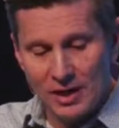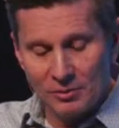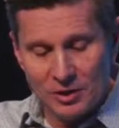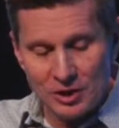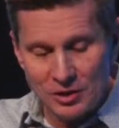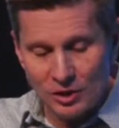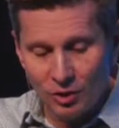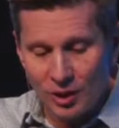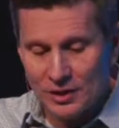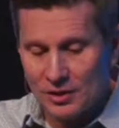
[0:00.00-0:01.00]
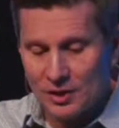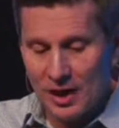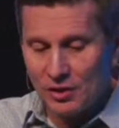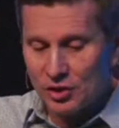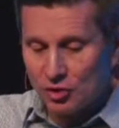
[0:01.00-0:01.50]
when he sees the Lord, he says,
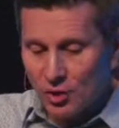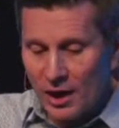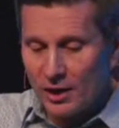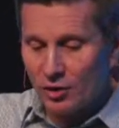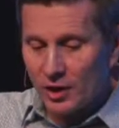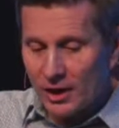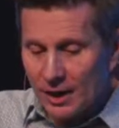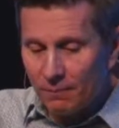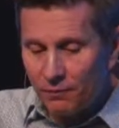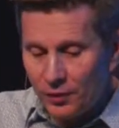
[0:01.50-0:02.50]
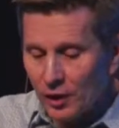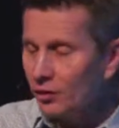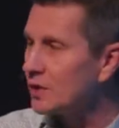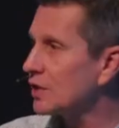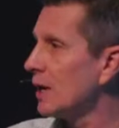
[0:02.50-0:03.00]
and the train or the hymn filled
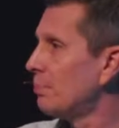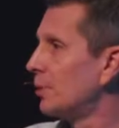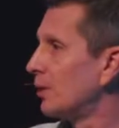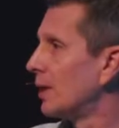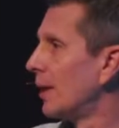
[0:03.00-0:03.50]
the temple.